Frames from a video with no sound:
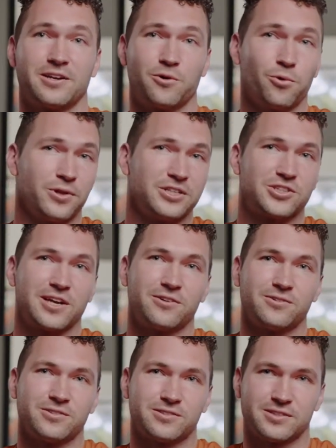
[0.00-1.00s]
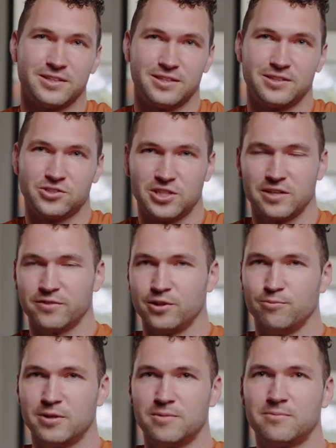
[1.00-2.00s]
cooling channels in a sheet of
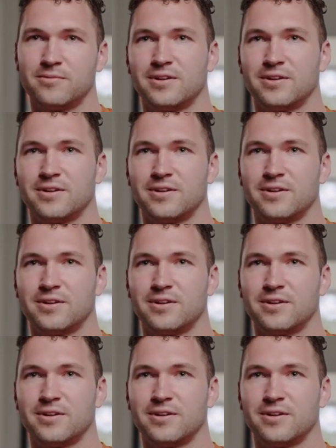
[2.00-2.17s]
aluminum